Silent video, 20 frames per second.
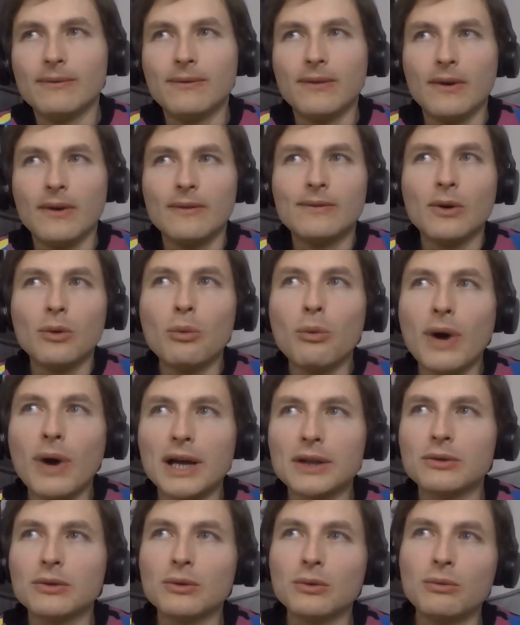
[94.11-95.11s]
the, the
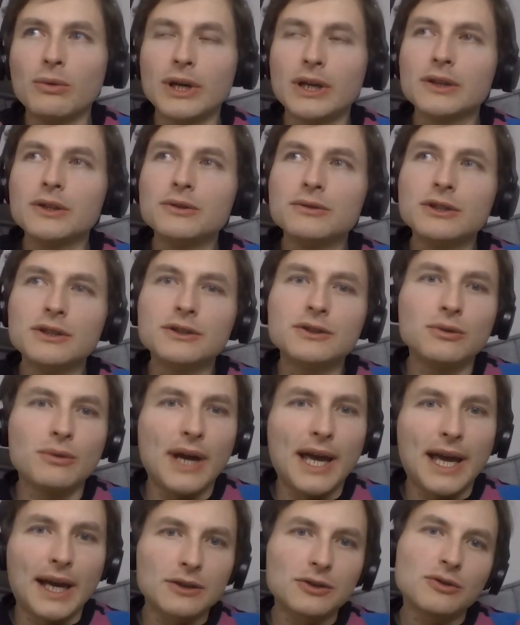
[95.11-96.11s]
one where you need to
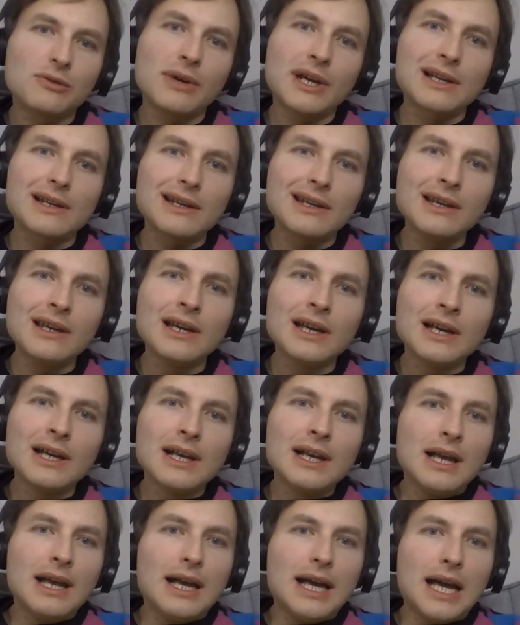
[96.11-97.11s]
act quickly
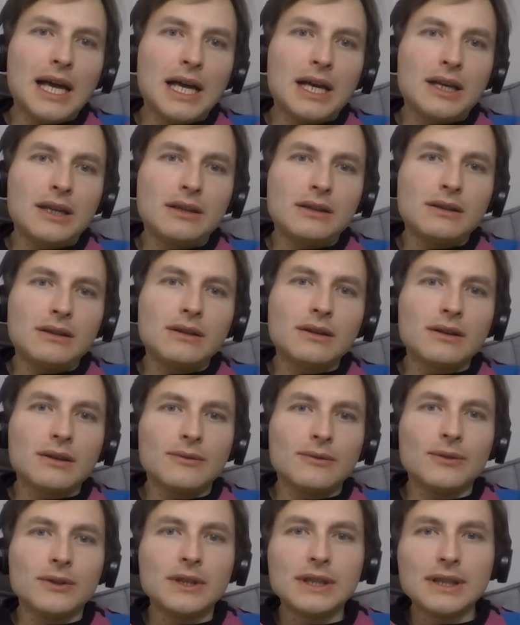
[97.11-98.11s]
and uh,
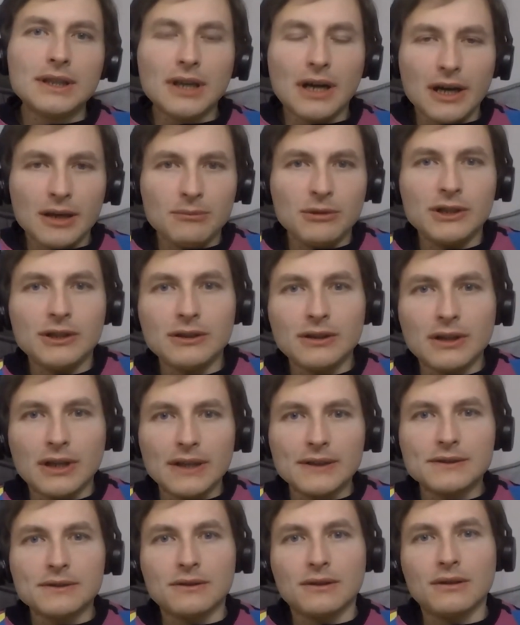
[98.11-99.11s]
the time
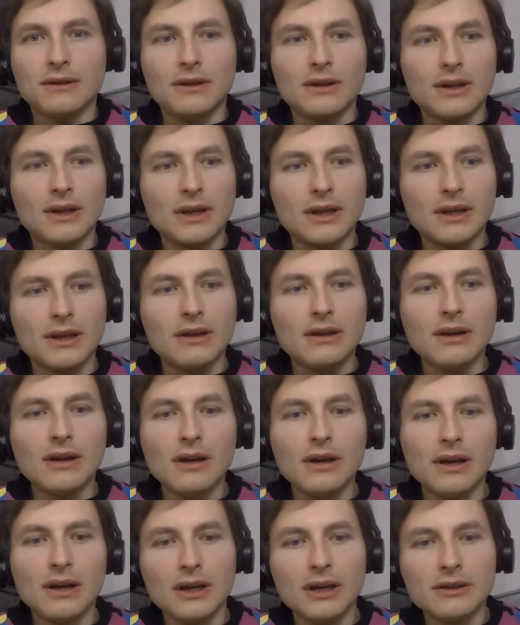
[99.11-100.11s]
horizon uh,
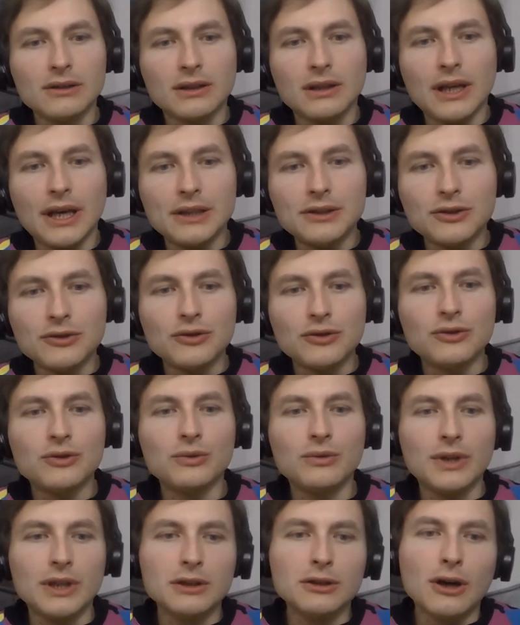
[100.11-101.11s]
related
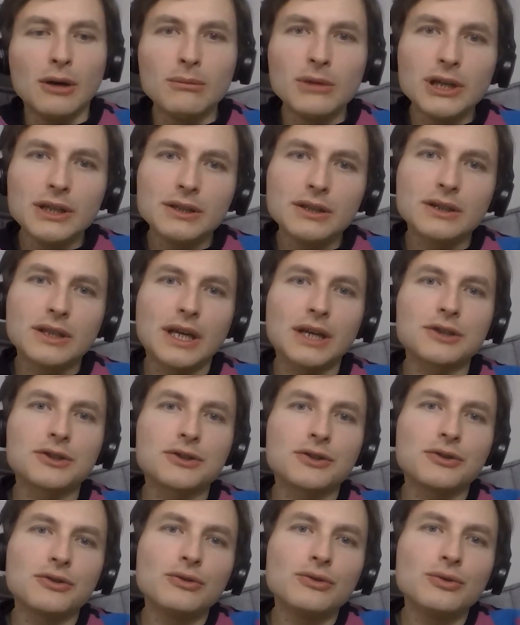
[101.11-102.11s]
to anomaly
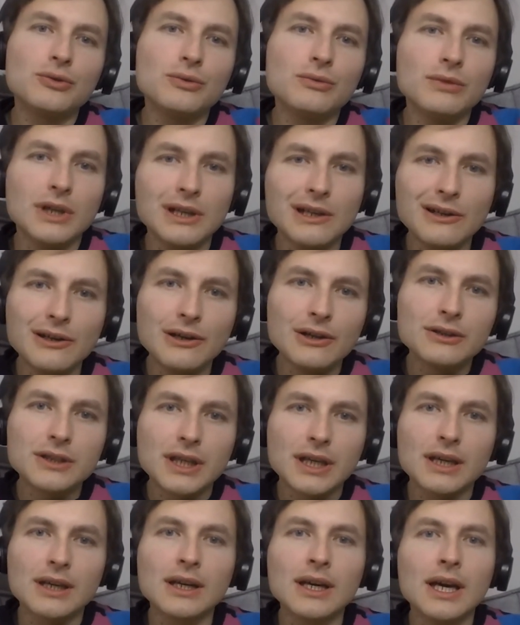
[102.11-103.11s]
detection, to
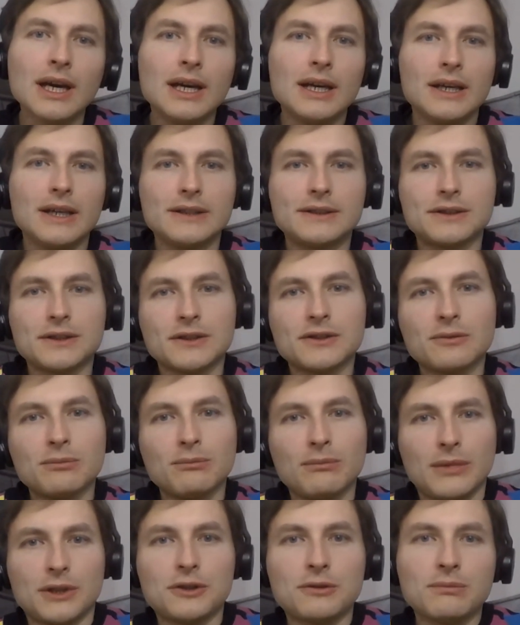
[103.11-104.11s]
alerting, is just
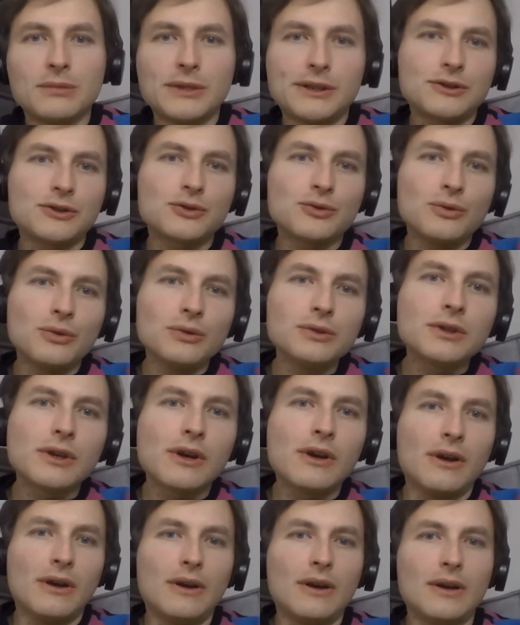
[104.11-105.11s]
much, much
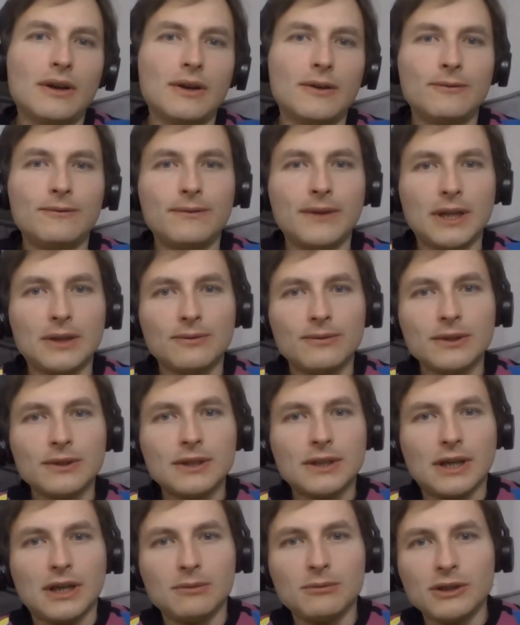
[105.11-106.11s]
shorter uh, than the
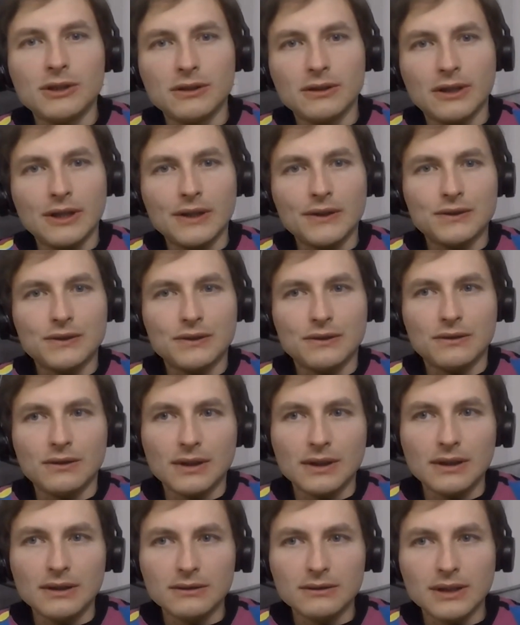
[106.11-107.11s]
time horizon
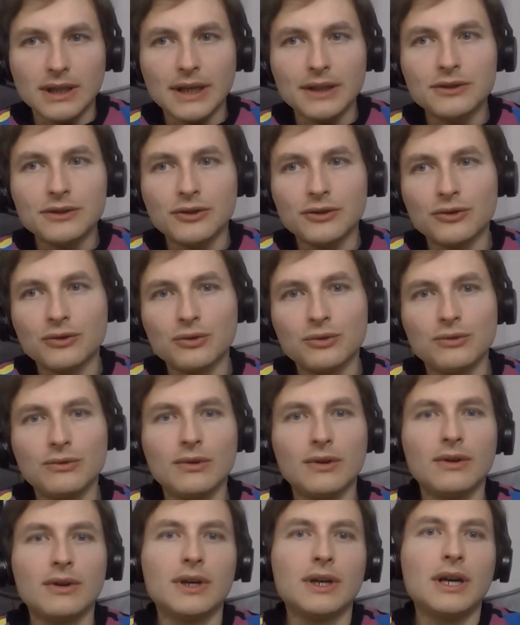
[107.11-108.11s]
uh, related
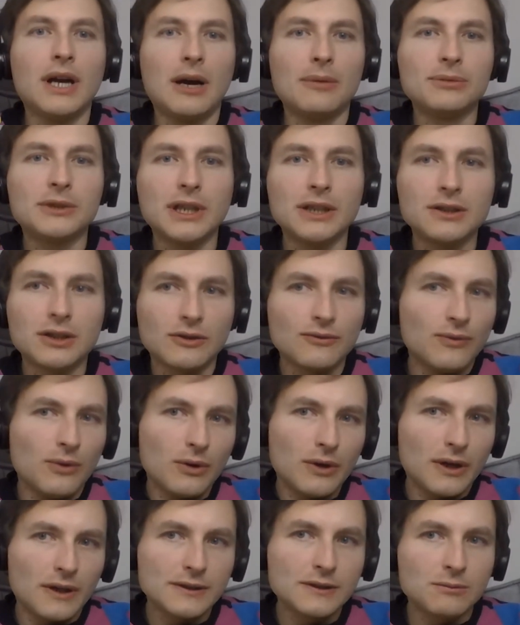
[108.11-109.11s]
to uh, updating
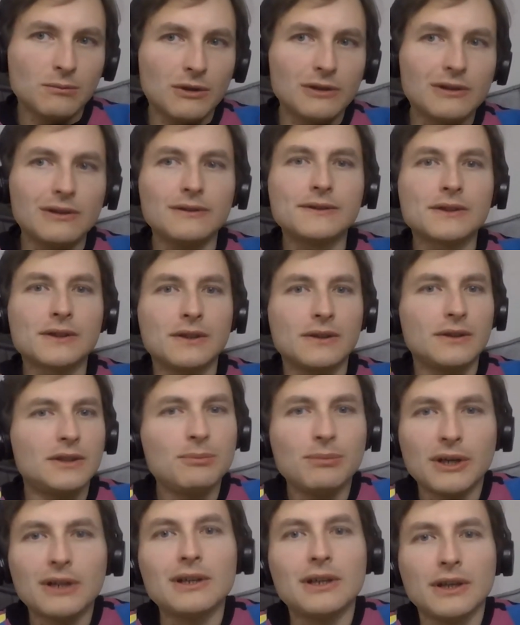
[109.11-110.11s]
forecast models,
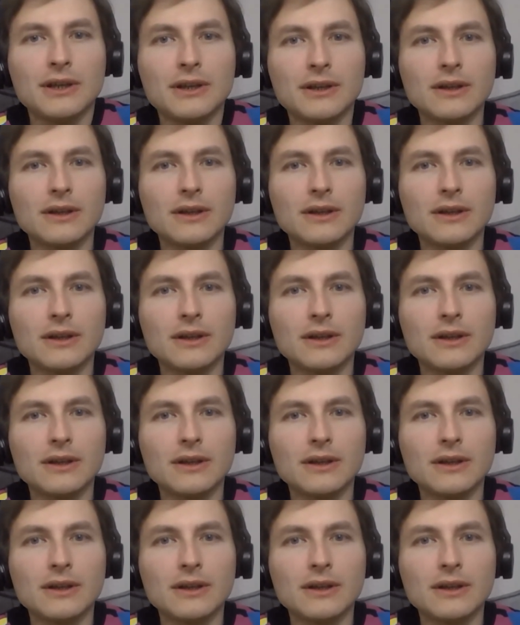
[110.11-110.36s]
typically.